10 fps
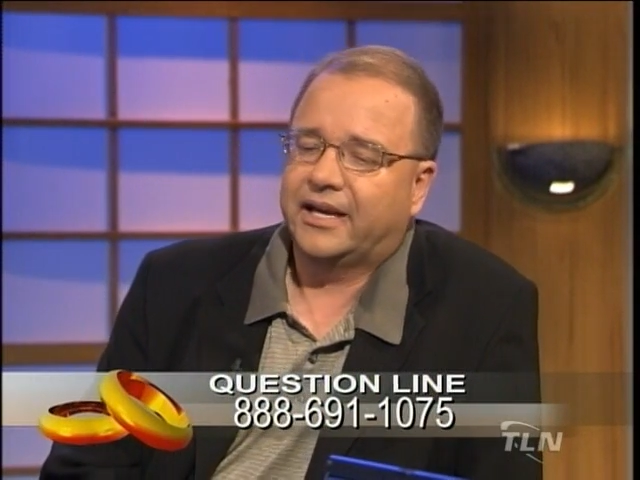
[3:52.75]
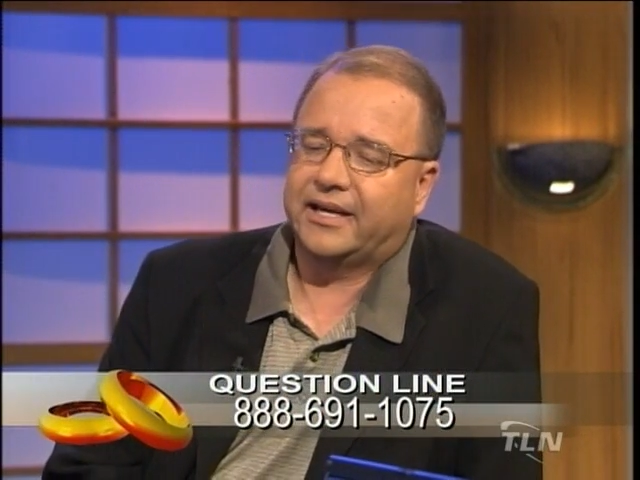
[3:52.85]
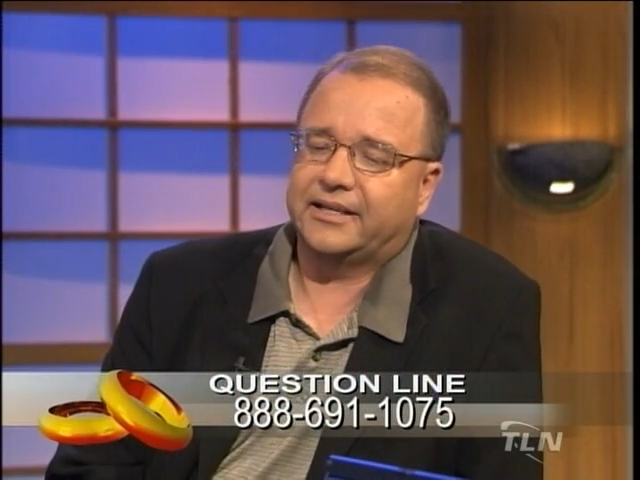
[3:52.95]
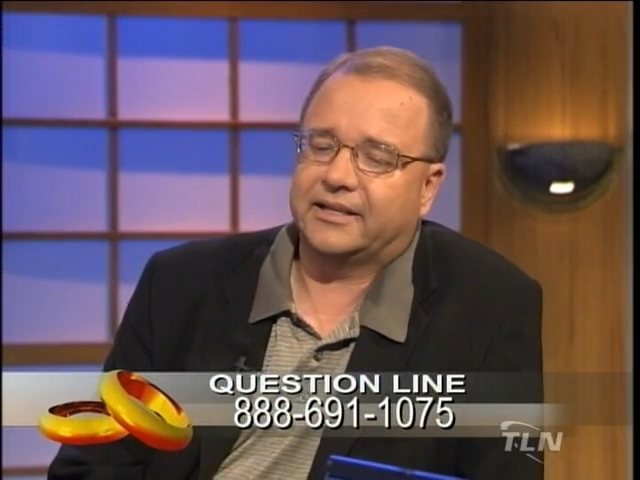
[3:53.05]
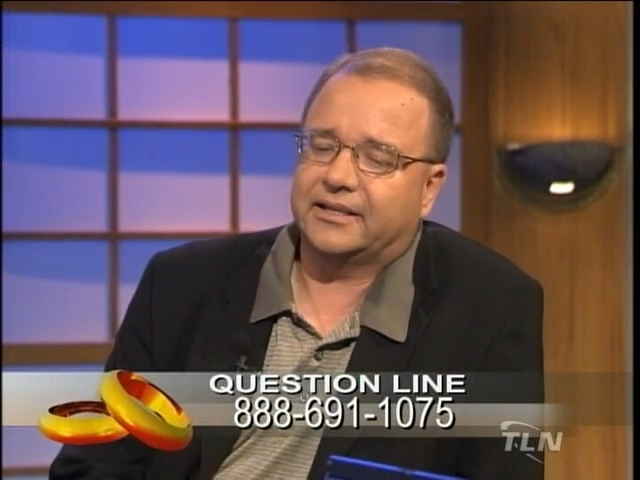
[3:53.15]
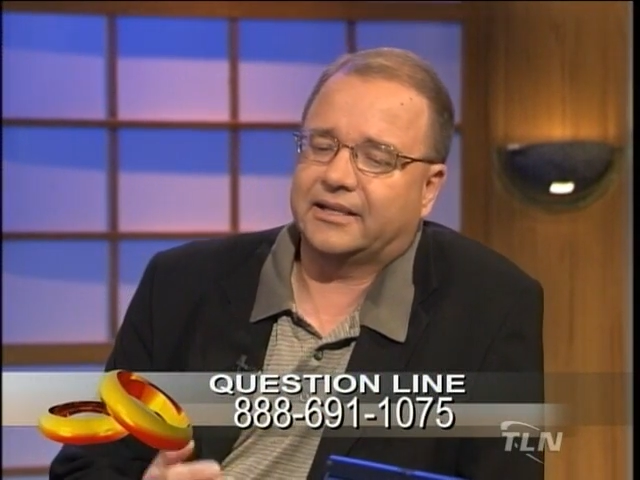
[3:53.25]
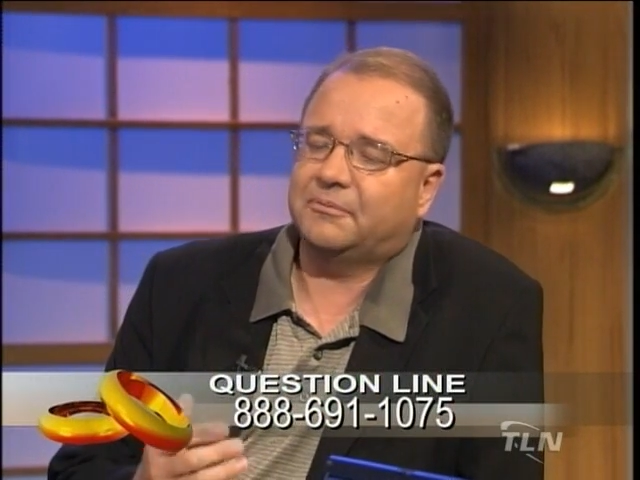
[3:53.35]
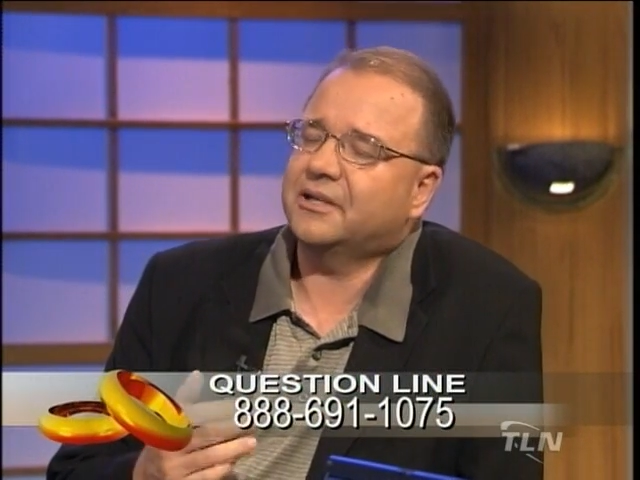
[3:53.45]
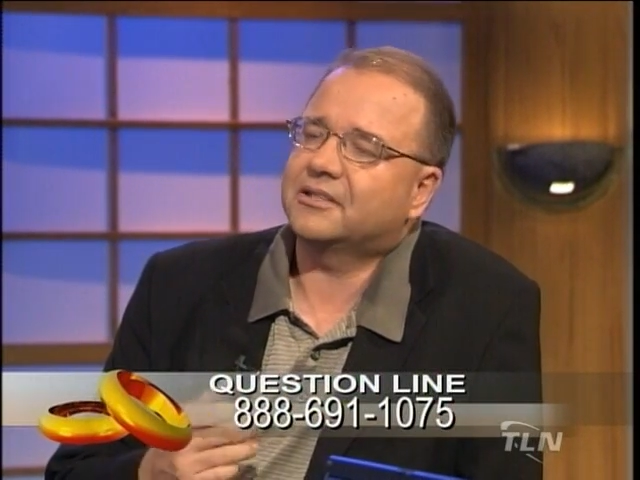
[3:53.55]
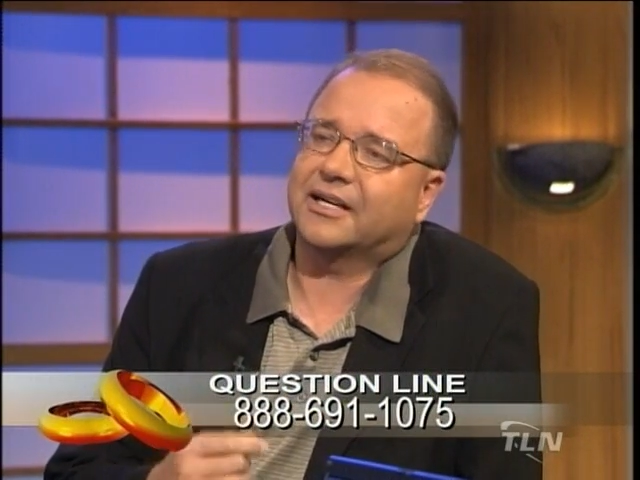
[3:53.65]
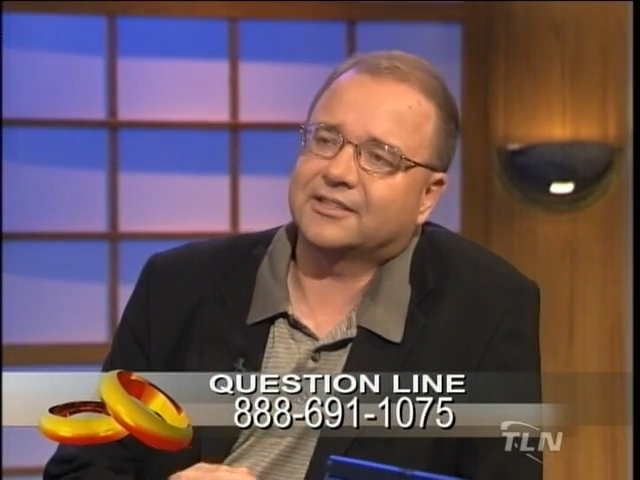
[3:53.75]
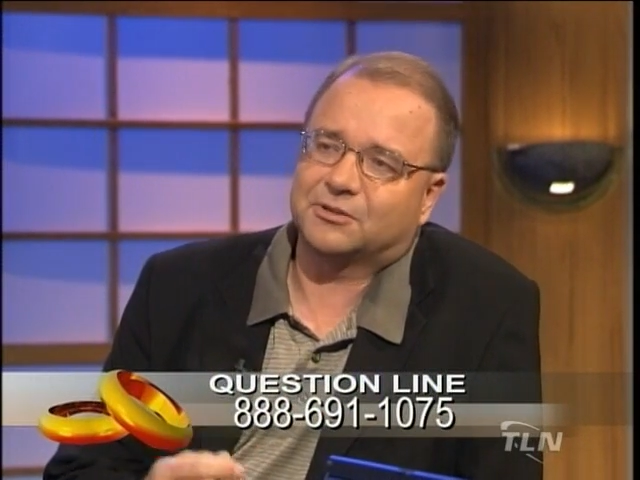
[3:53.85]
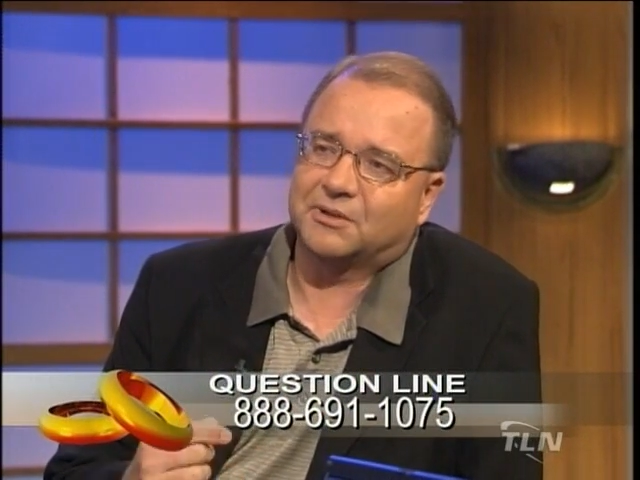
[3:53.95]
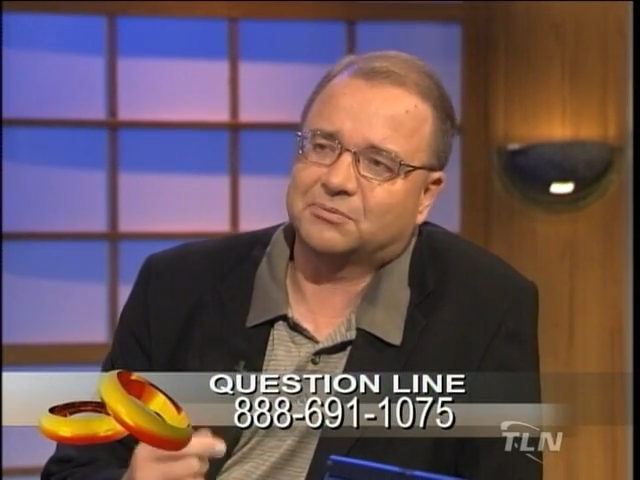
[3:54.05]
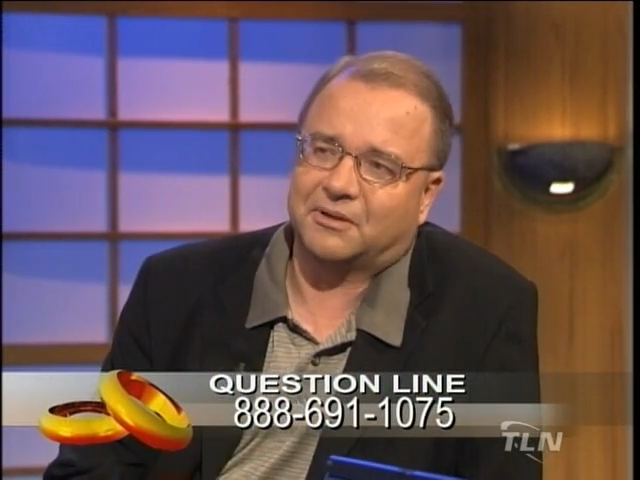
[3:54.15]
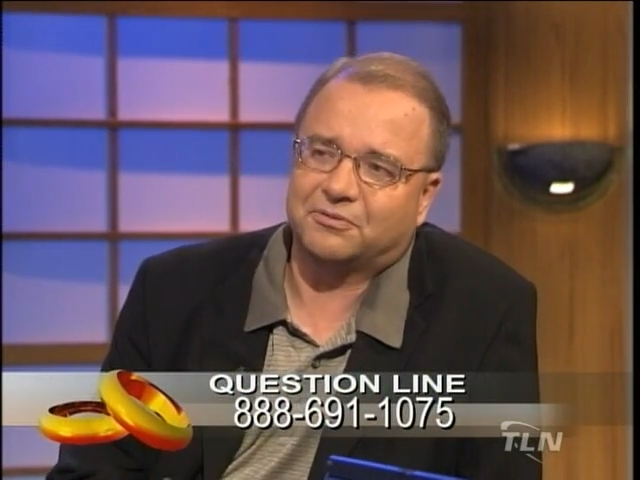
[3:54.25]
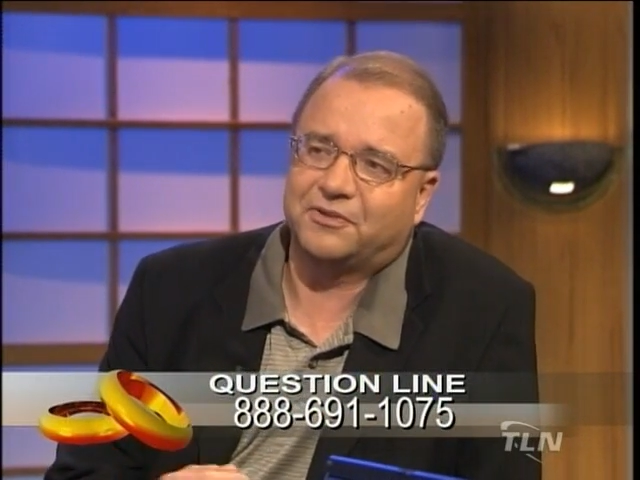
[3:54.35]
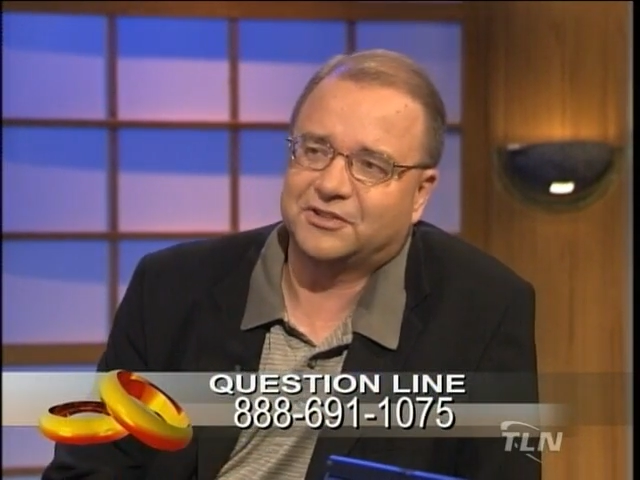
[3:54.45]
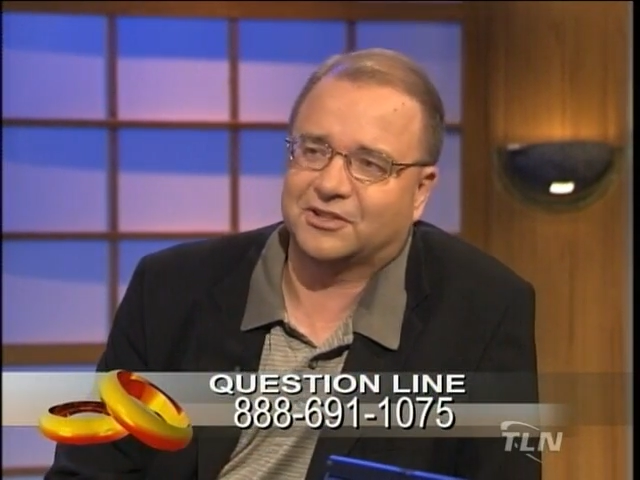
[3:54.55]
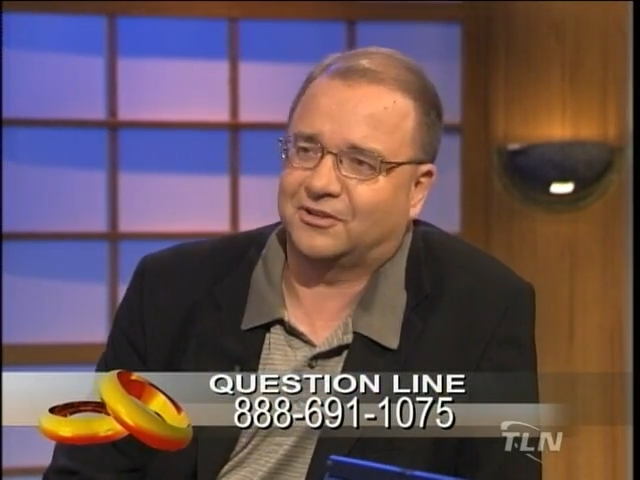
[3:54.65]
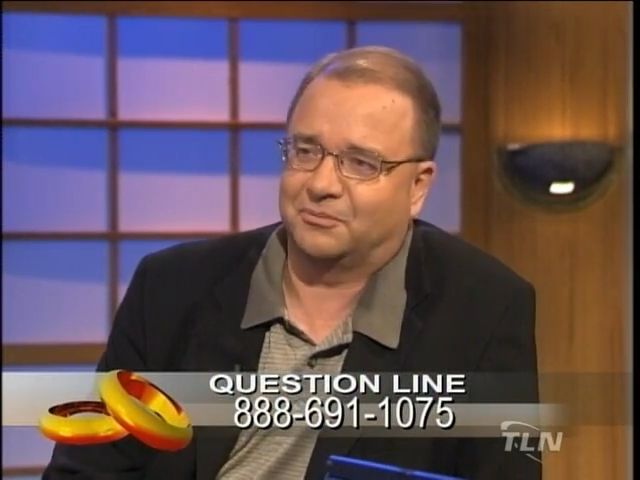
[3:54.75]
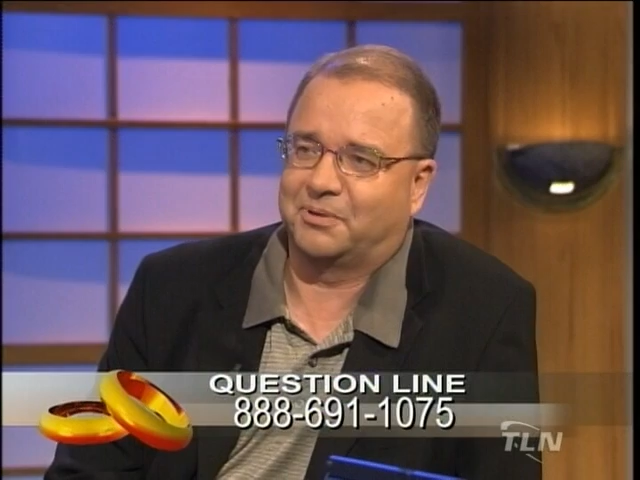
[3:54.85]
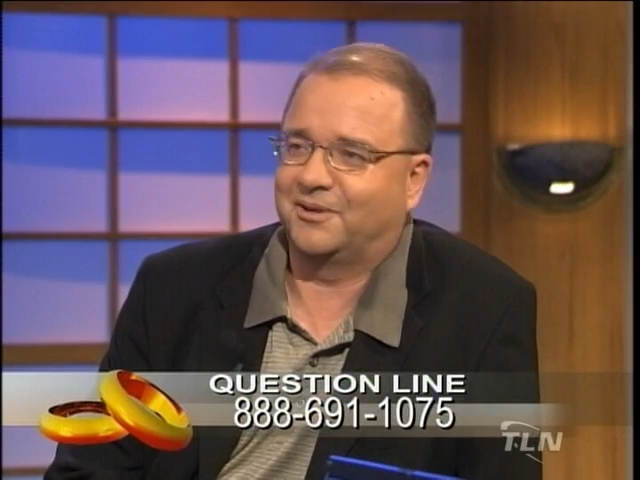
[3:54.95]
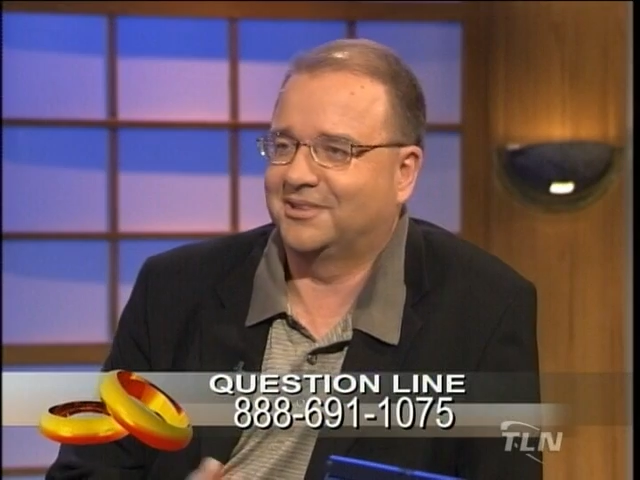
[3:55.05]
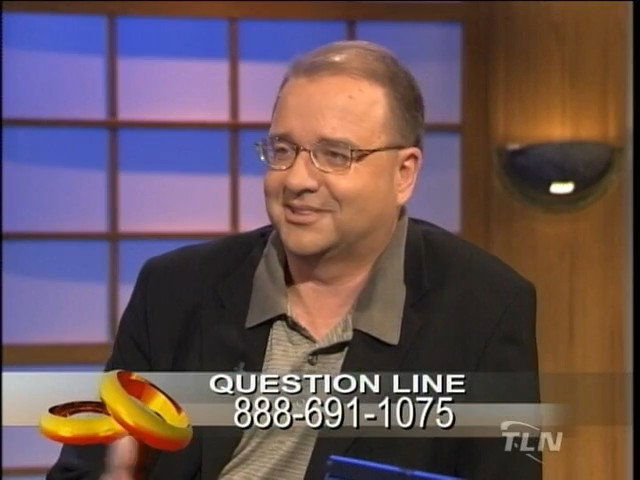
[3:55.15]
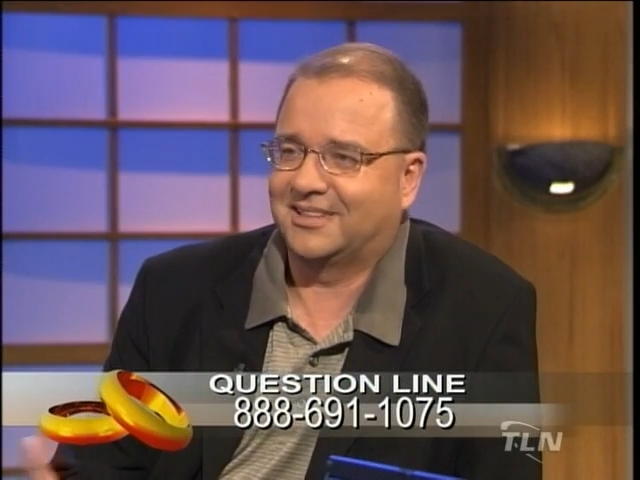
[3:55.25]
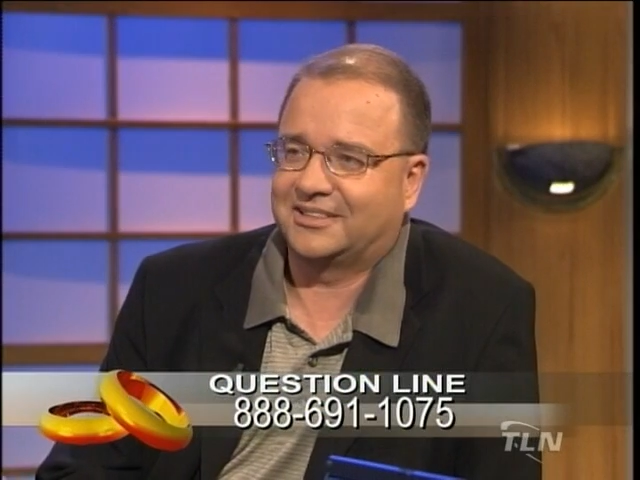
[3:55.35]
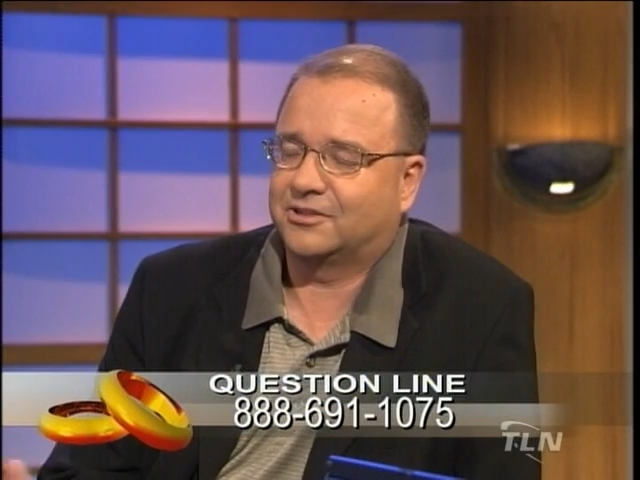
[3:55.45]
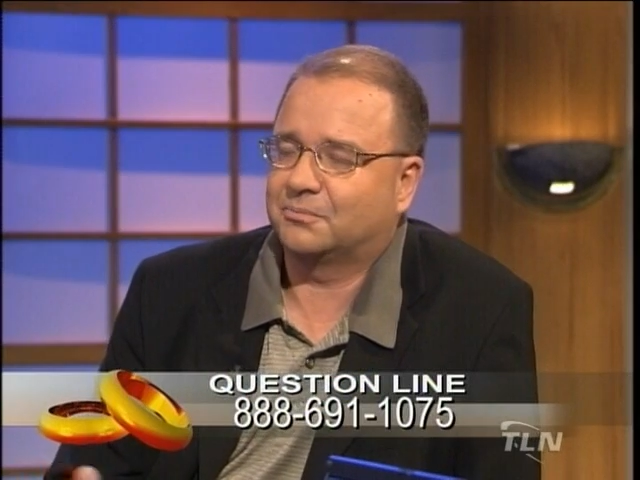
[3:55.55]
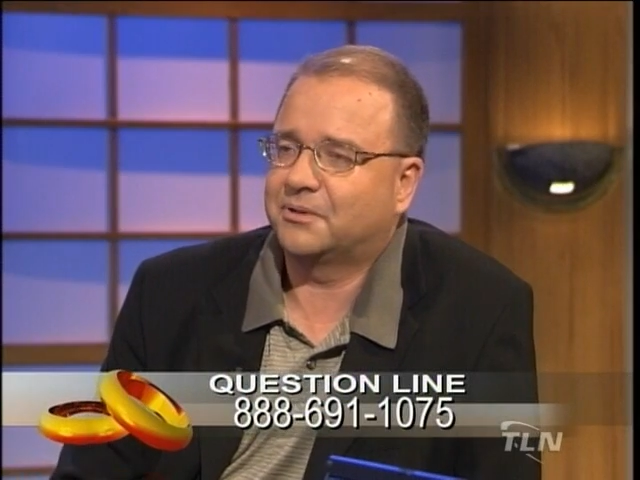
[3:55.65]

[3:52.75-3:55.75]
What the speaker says: And I'm not talking so much about physical appearance, let your